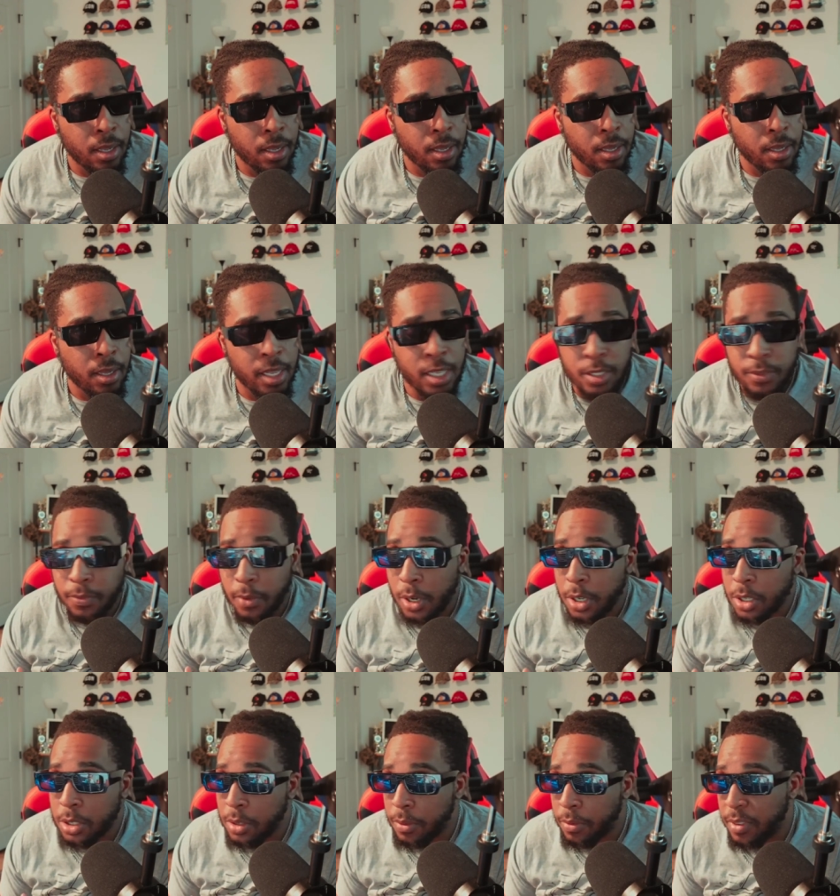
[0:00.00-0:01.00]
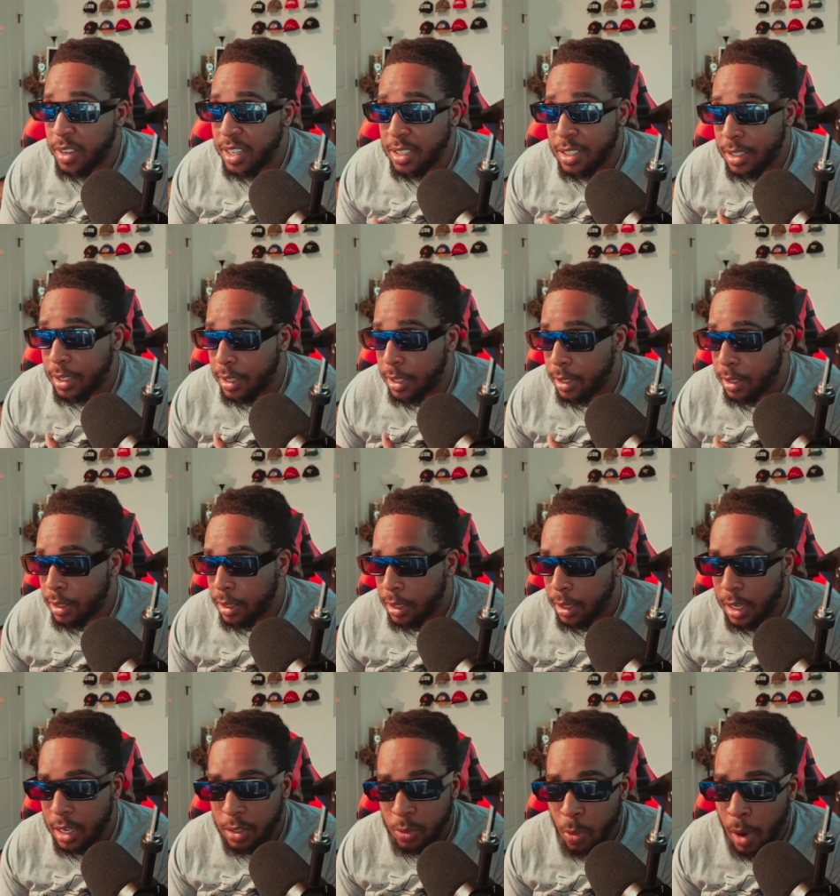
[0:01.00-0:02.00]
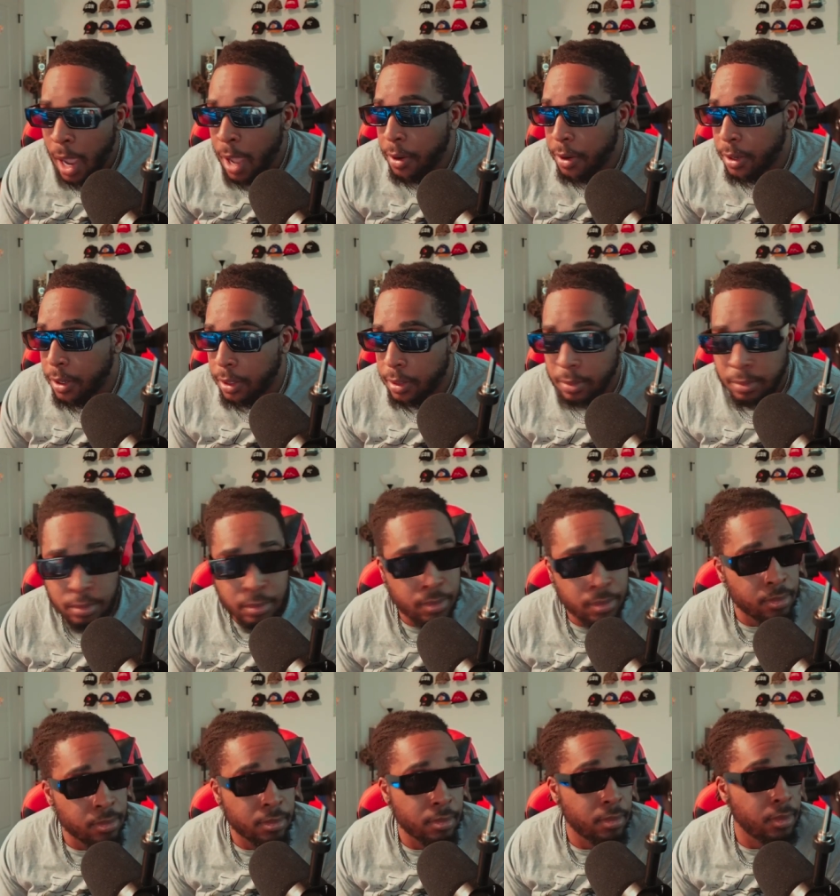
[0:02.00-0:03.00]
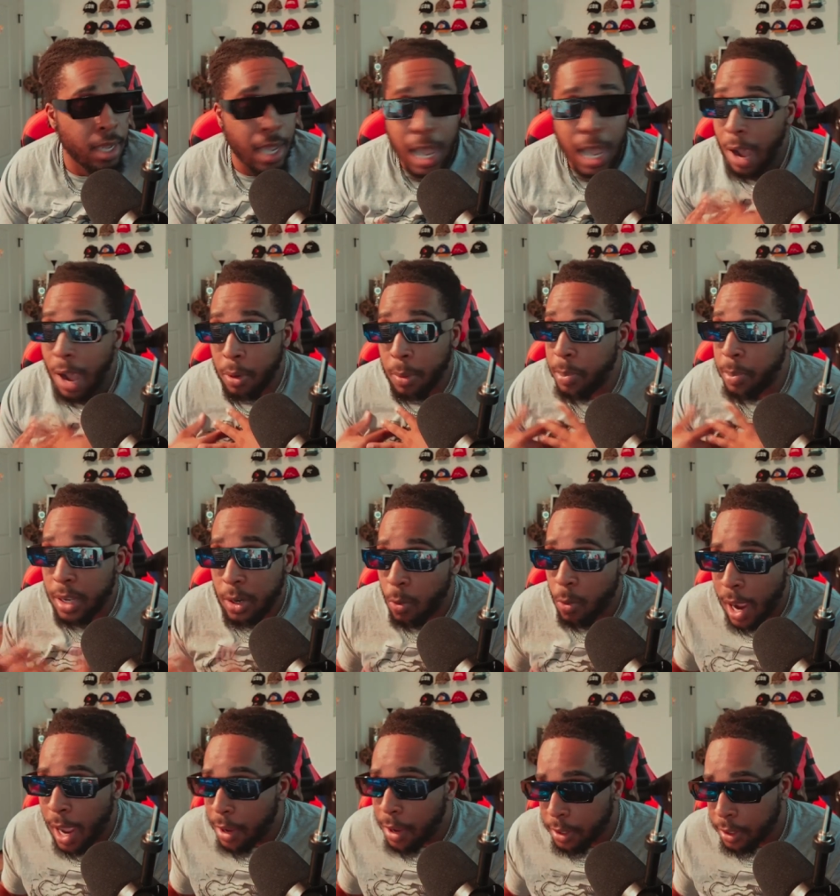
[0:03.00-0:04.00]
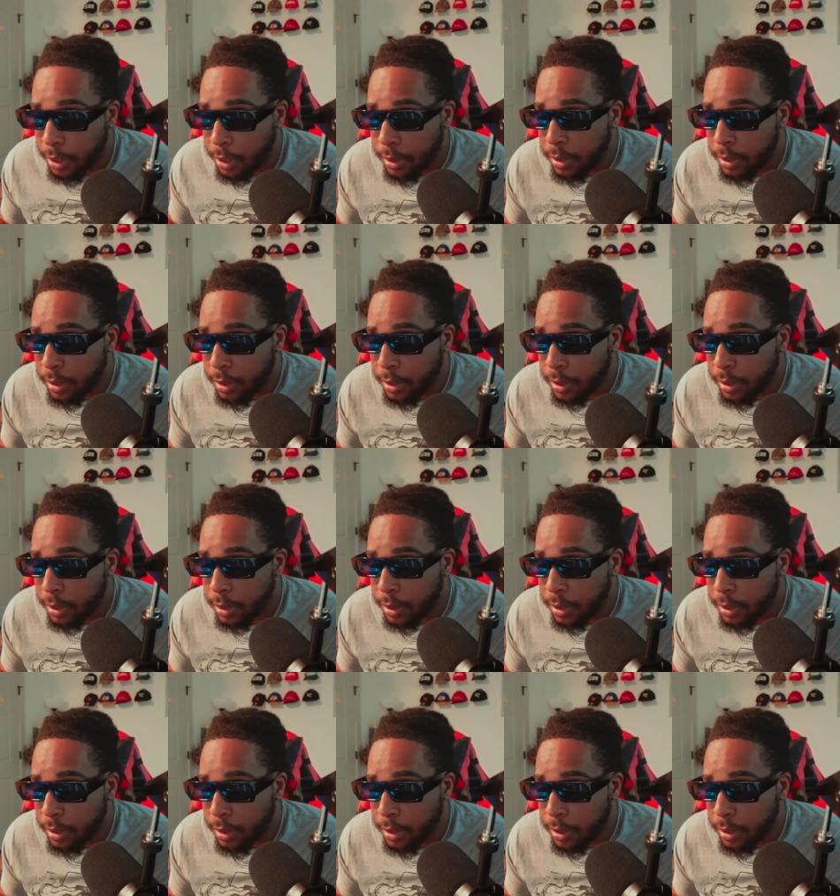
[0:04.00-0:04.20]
His first defense is Wilder. I would pick Wilder.